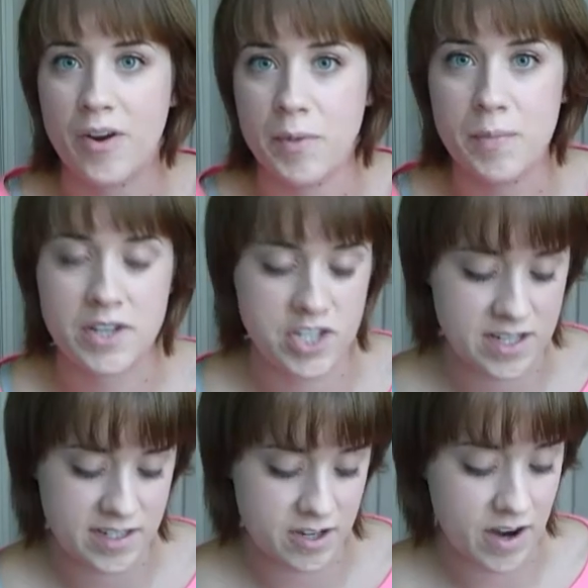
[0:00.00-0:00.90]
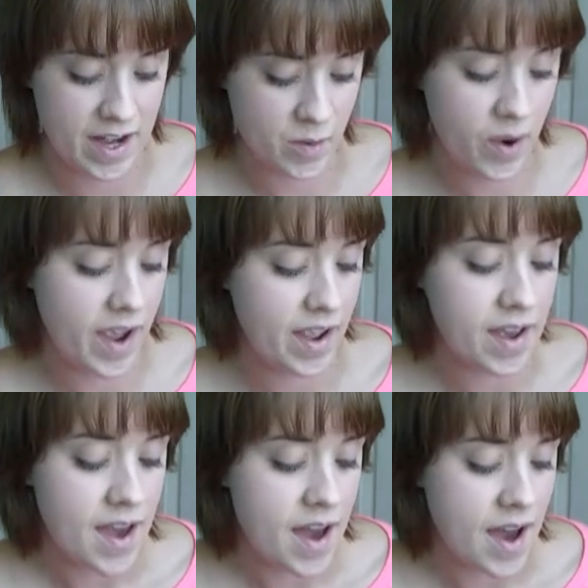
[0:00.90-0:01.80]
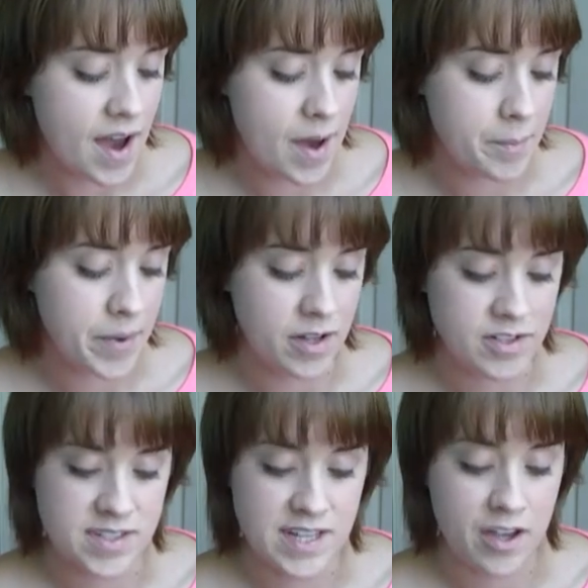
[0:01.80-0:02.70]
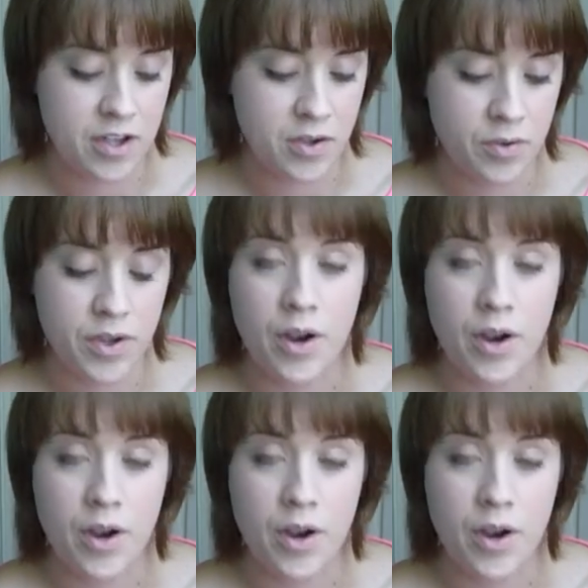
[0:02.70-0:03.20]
It'll be much easier anyway. But I'll just tell you,